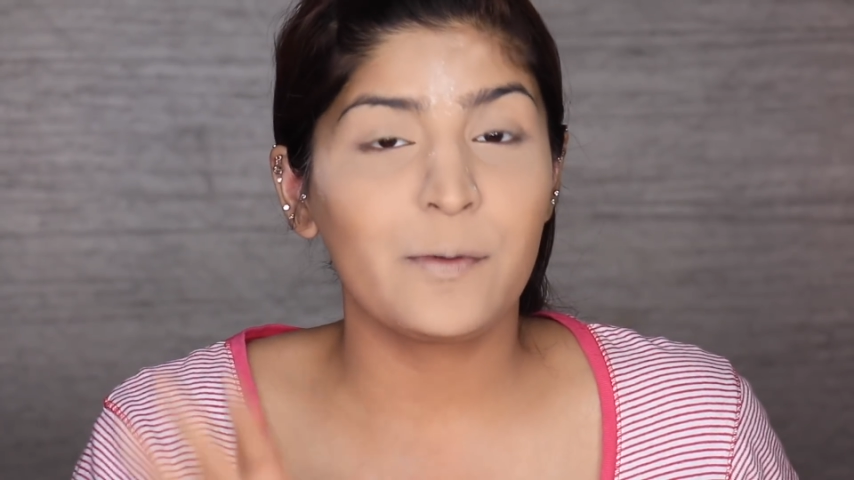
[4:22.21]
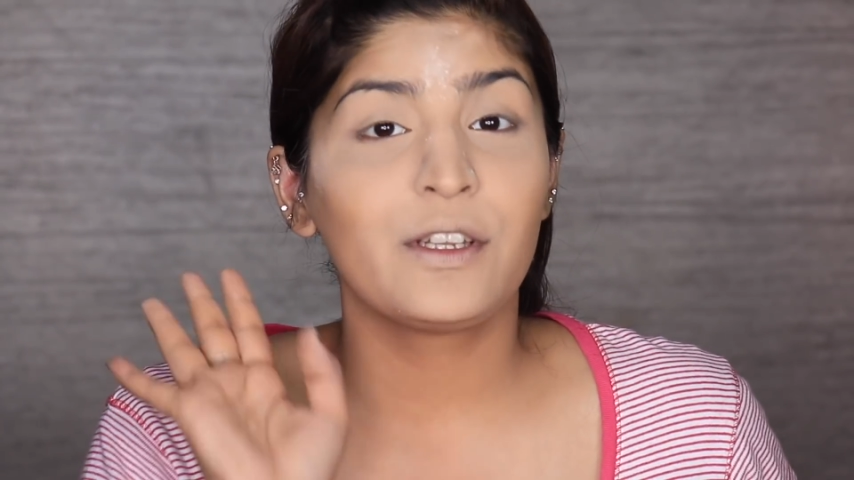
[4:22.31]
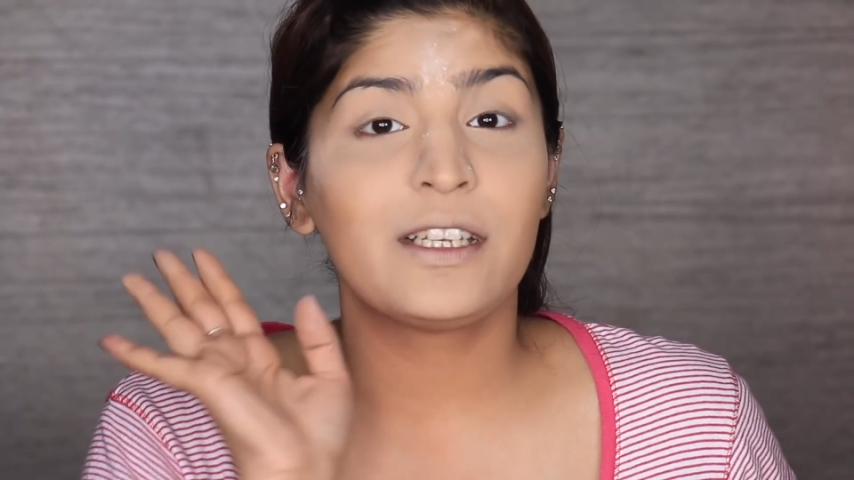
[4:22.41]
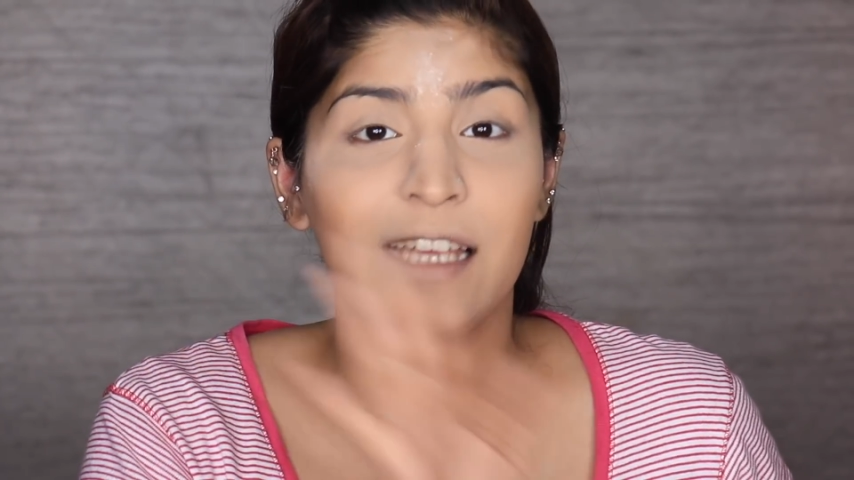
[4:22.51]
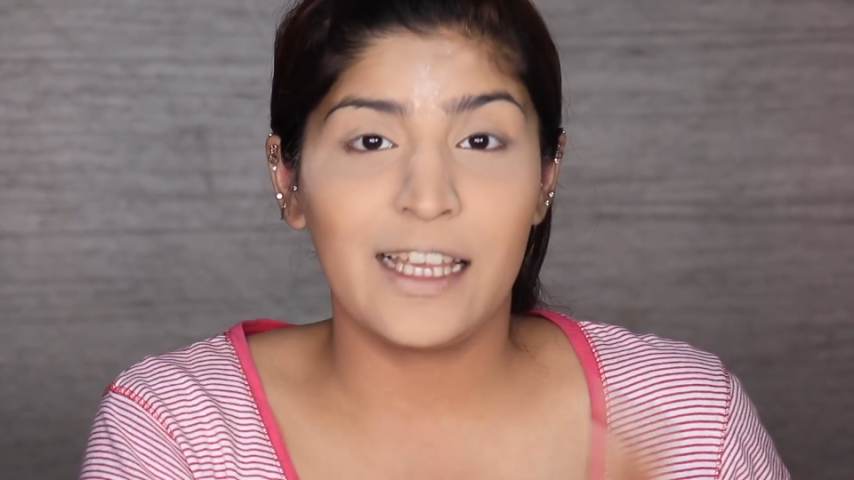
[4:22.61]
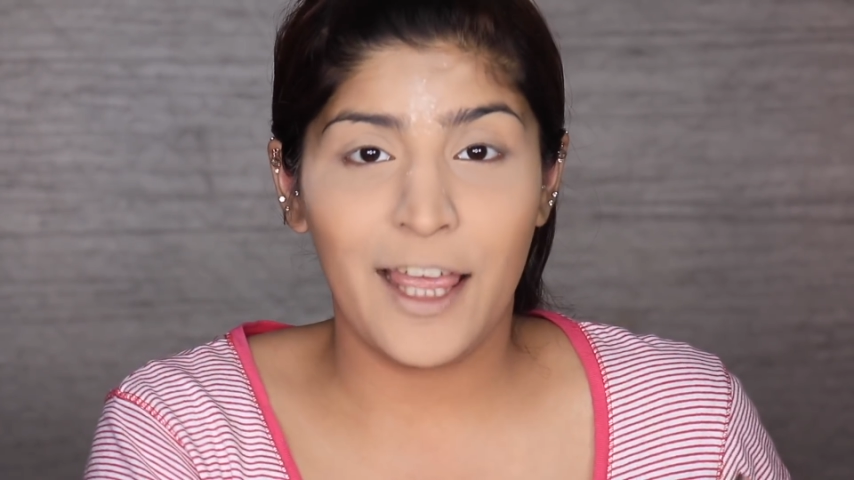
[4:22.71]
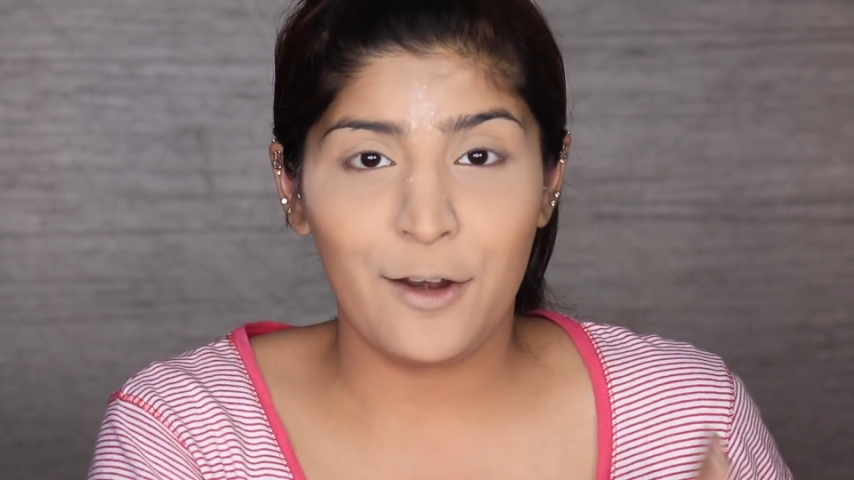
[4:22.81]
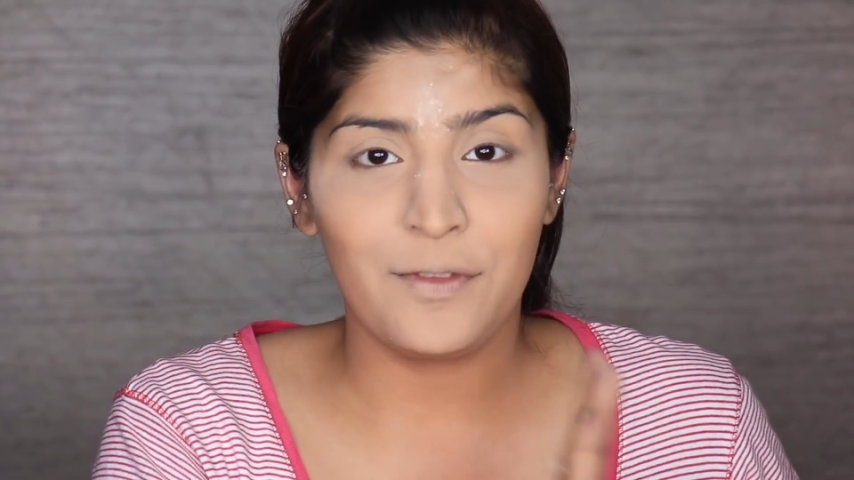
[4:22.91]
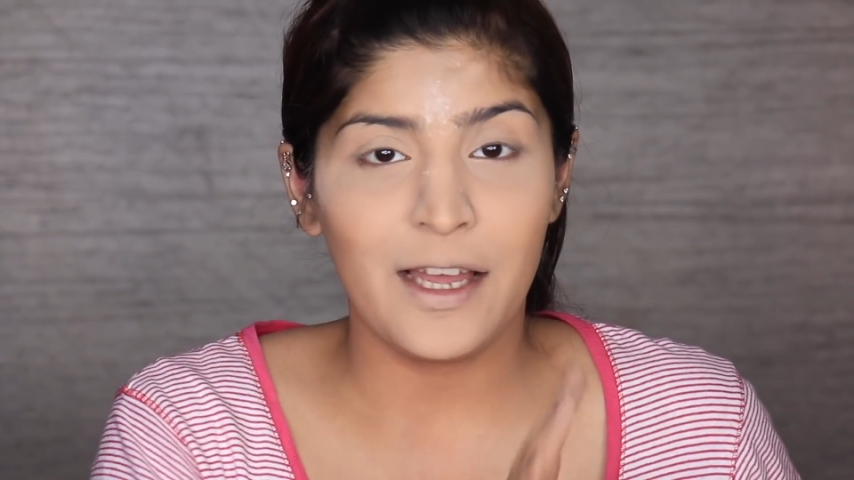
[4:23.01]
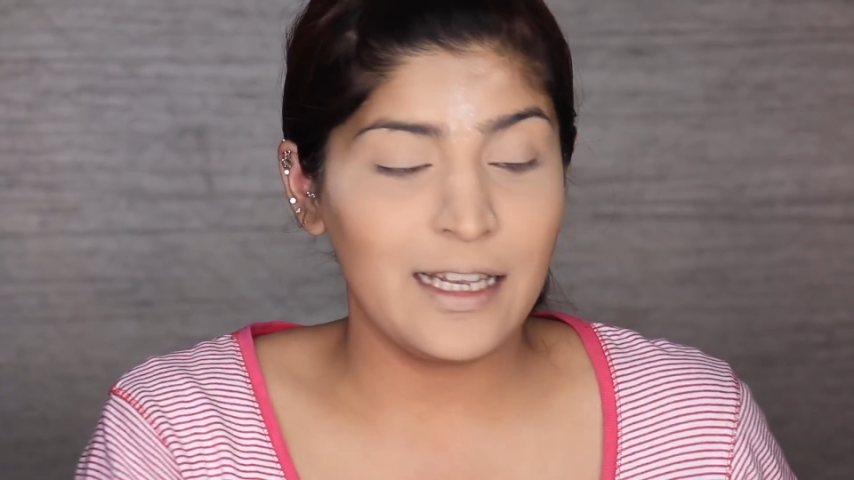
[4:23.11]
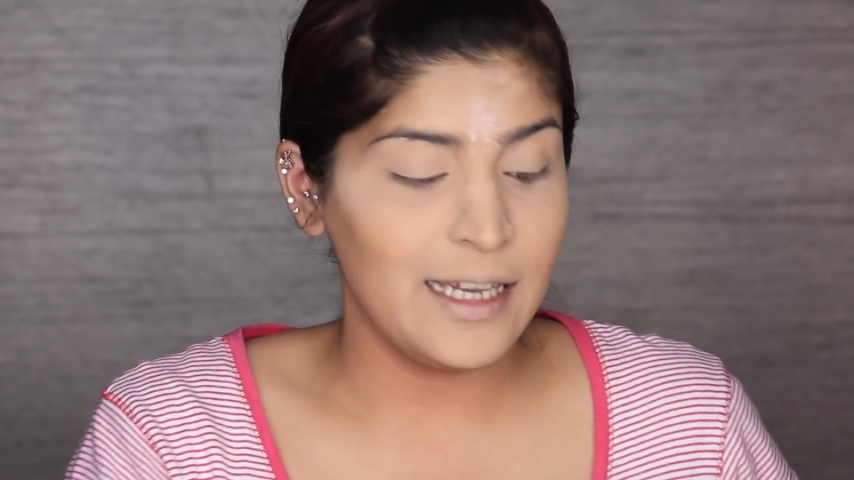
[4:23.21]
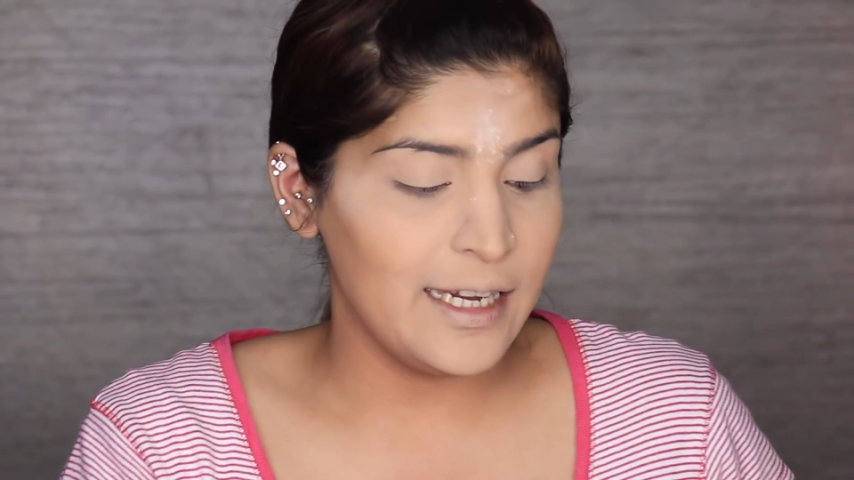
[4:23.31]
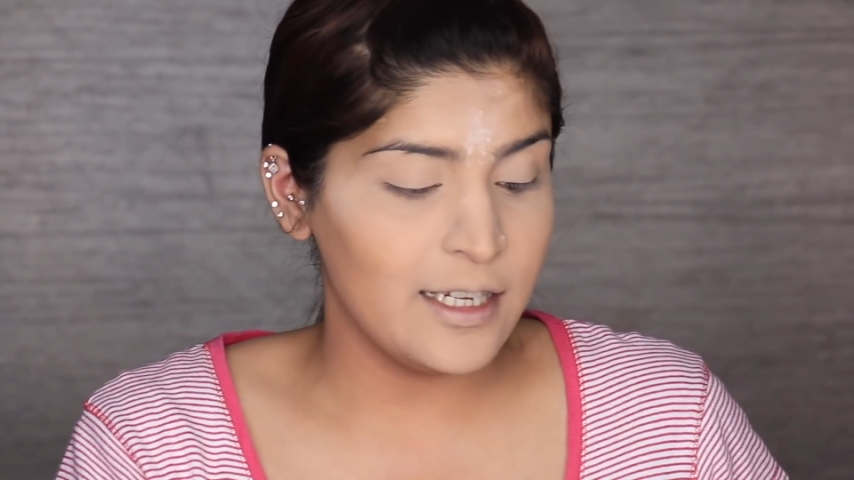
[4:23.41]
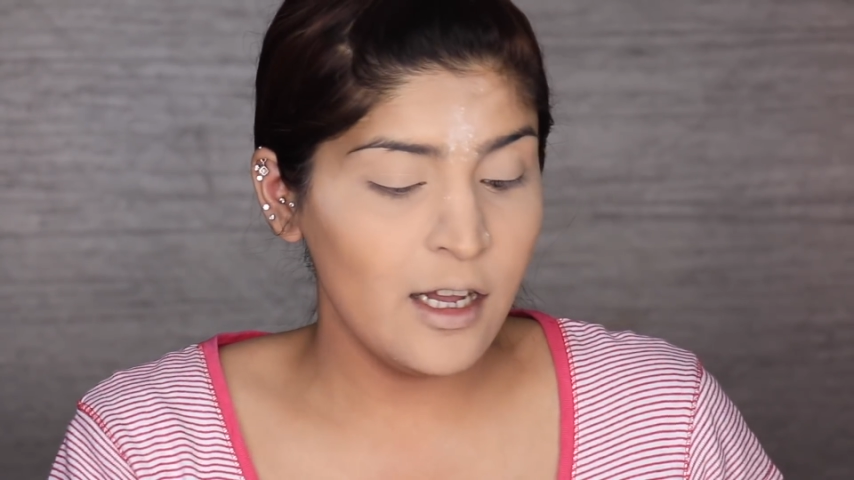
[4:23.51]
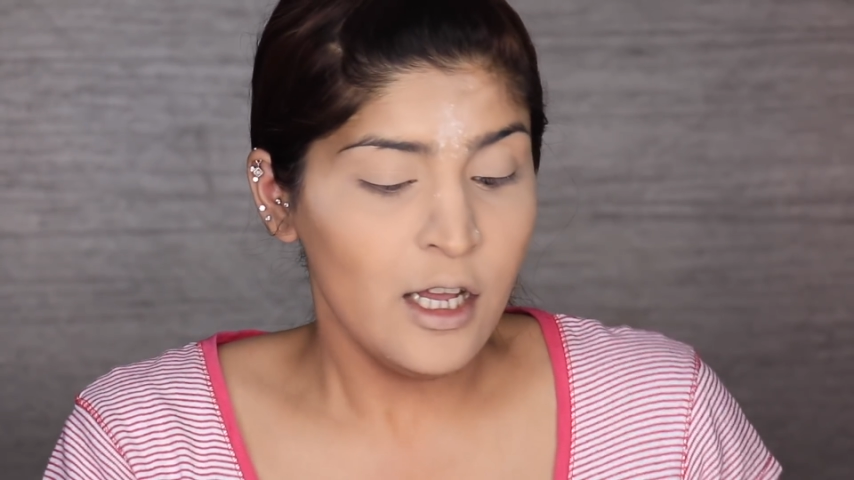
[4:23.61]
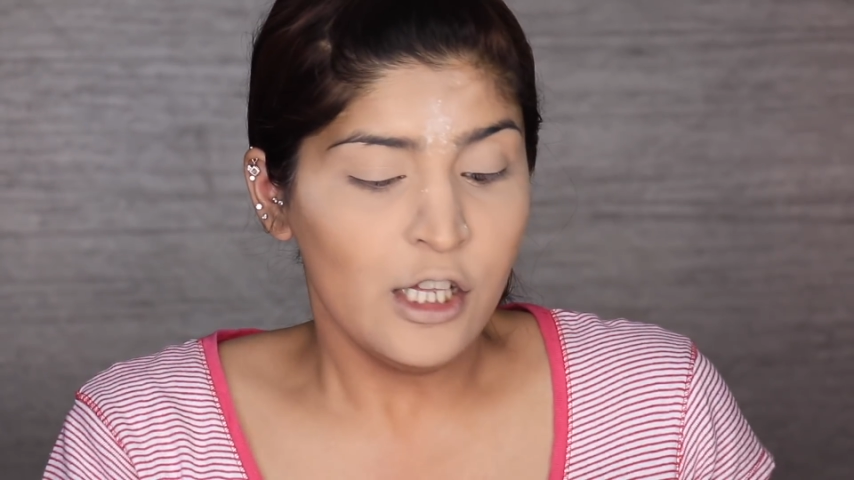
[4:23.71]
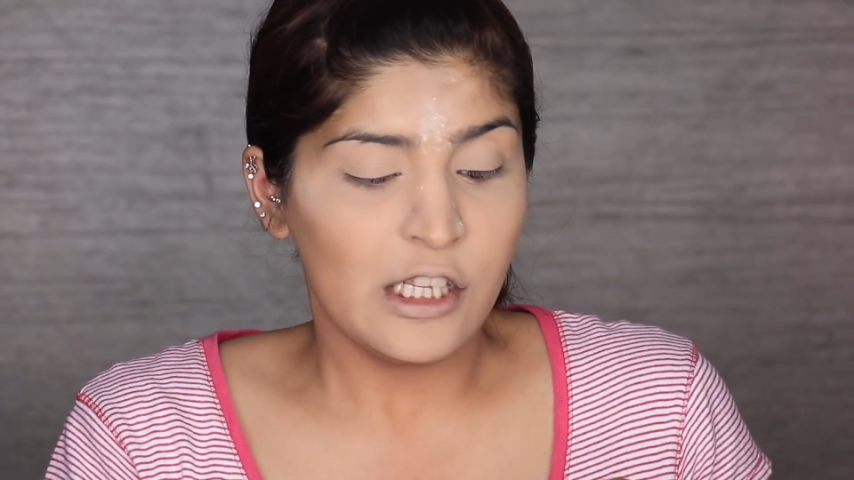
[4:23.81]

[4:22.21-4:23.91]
you're going to take care of that later.